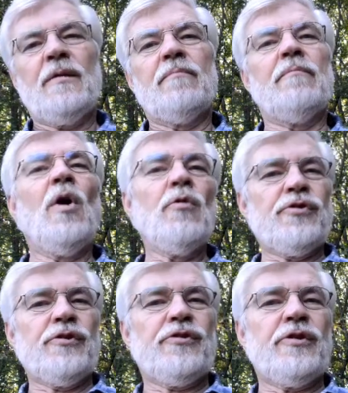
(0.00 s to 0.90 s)

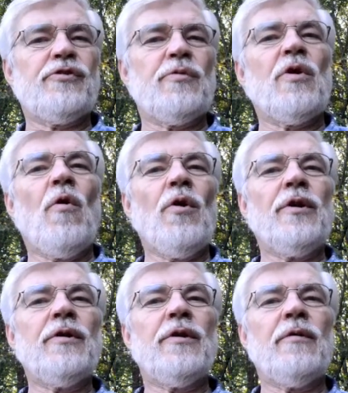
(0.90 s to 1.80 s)
Moses, it's
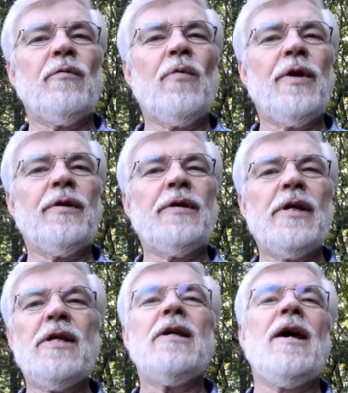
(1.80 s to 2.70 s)
recorded, when
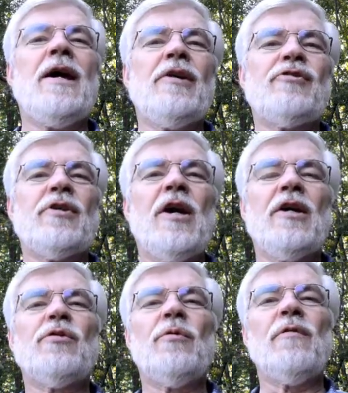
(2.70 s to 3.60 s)
he asked
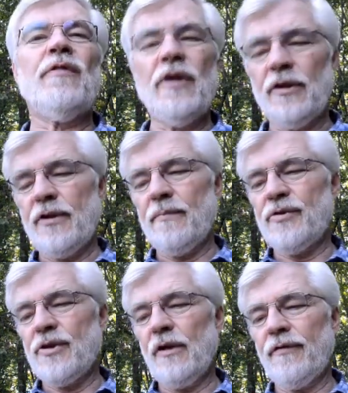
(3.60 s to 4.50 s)
God to reveal
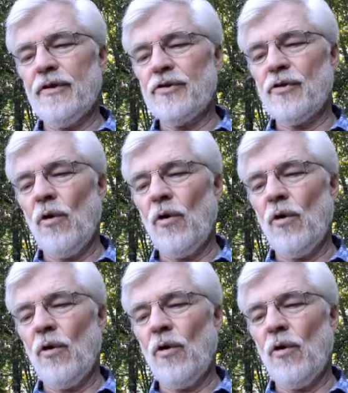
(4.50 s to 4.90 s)
himself and his